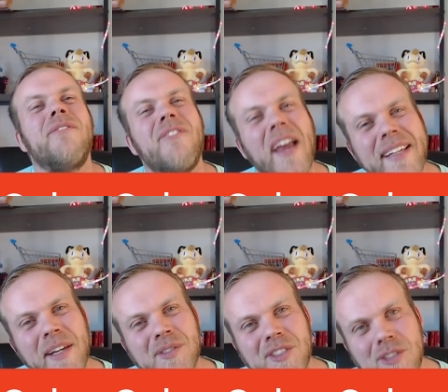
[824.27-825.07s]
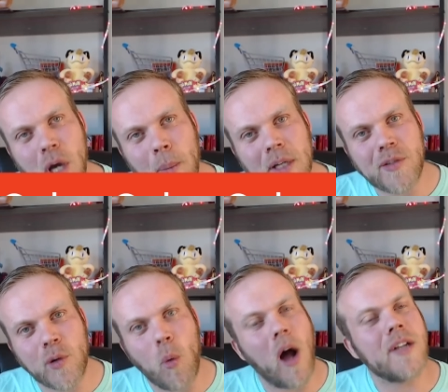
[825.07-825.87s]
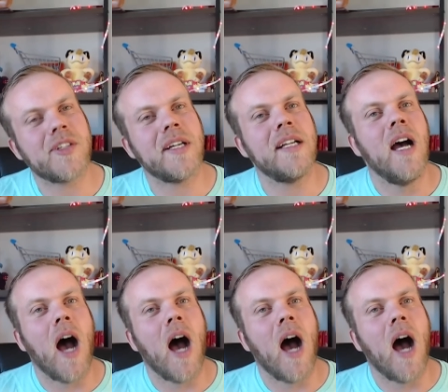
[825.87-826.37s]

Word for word: Thank you so much for watching.